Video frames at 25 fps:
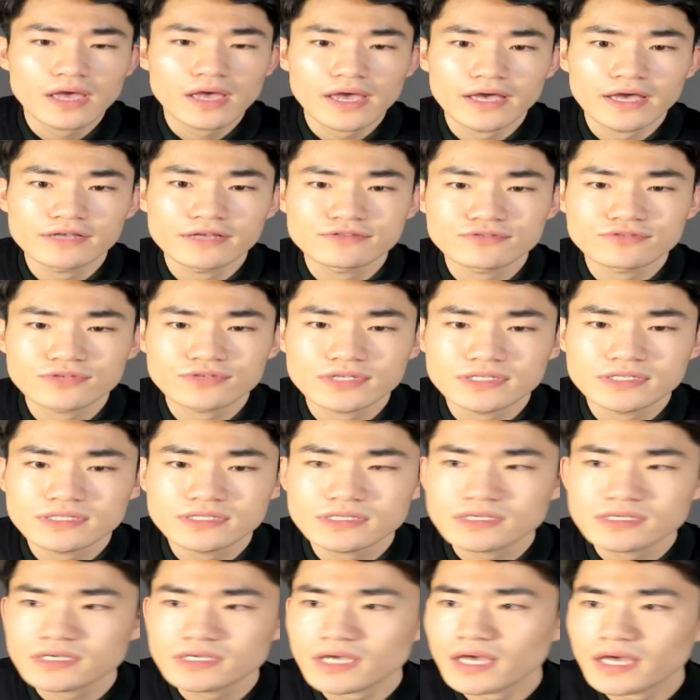as you can
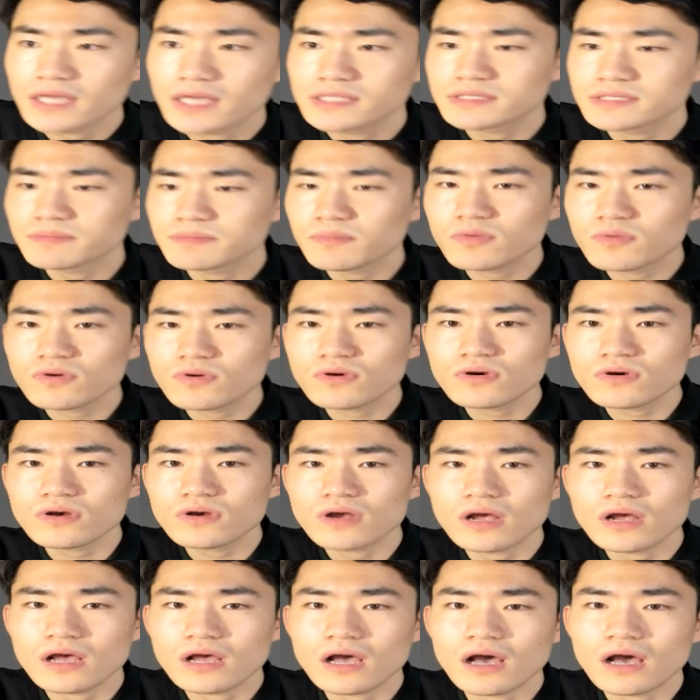see, it's
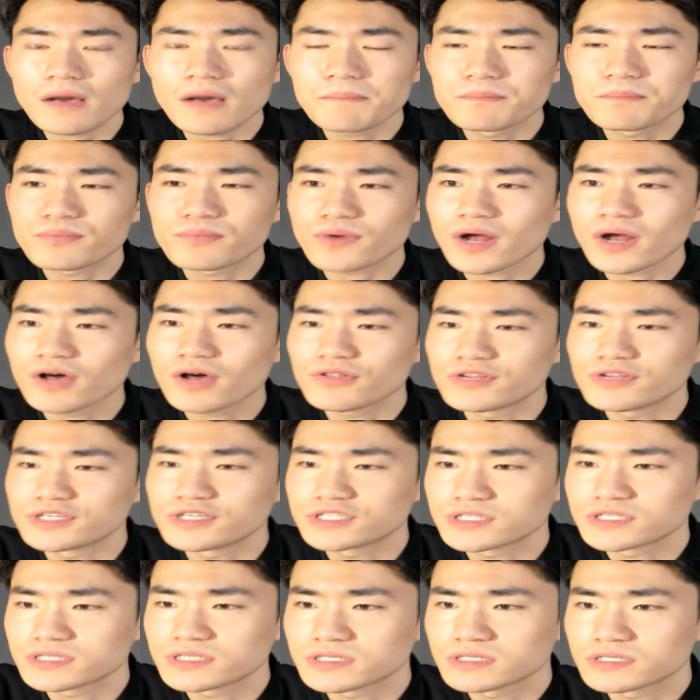more
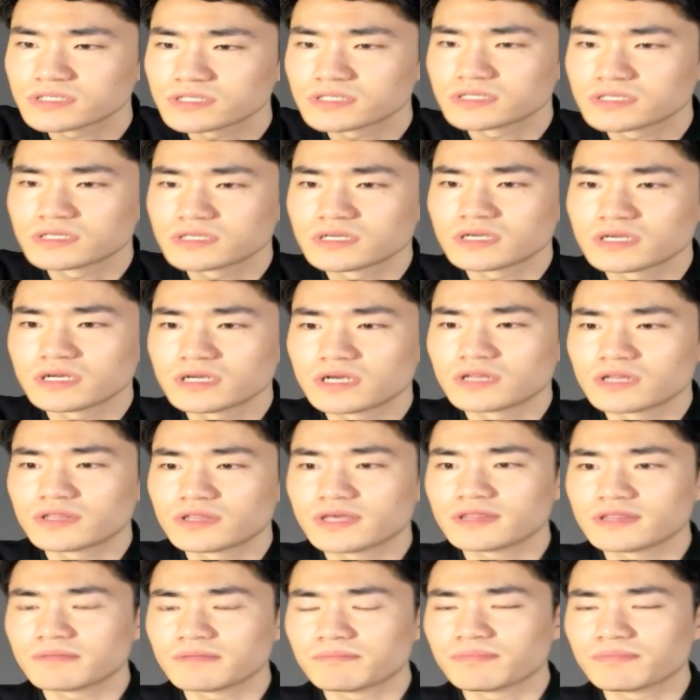brownish
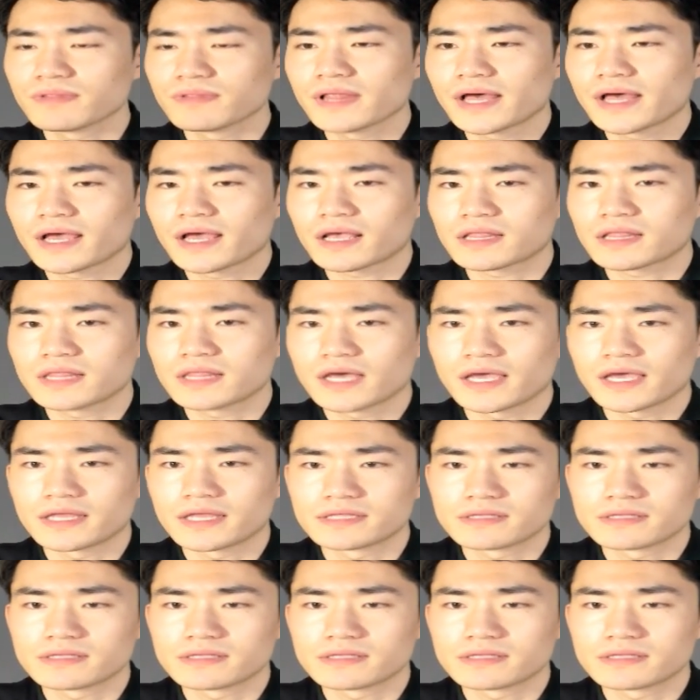than the Black Knight.